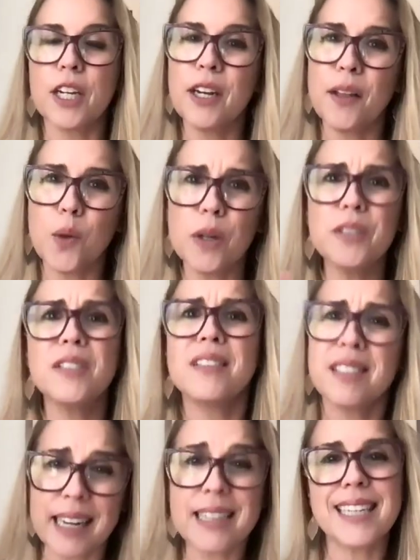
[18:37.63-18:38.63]
In other words,
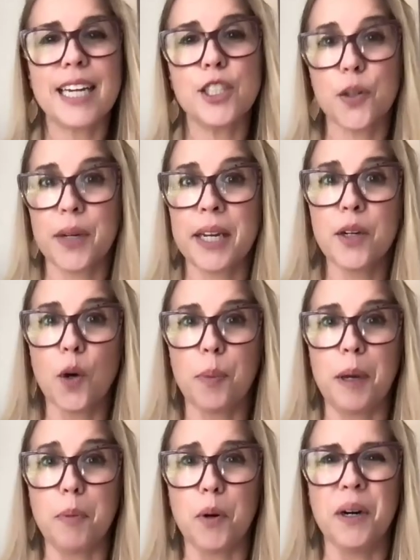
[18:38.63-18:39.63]
set aside your ego,
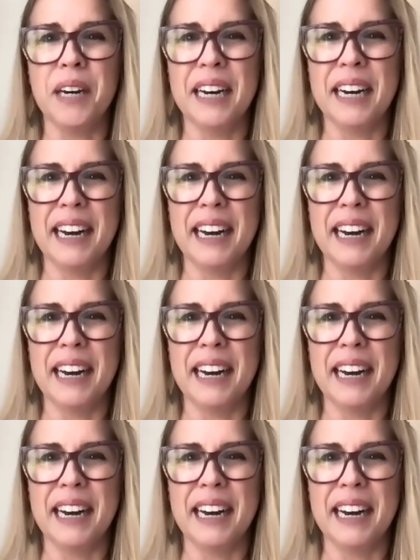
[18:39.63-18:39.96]
people.